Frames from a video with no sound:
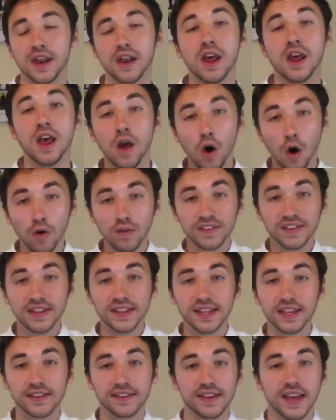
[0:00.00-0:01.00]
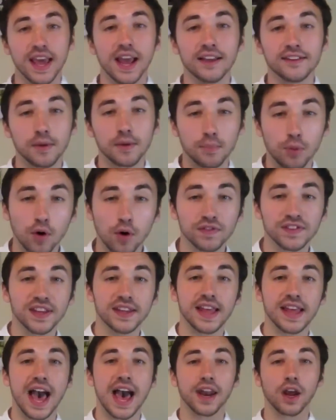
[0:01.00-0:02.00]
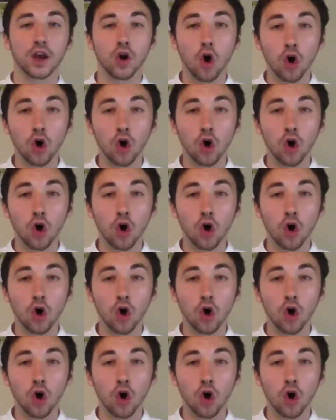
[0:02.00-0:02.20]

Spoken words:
And obviously this is a prophecy that had a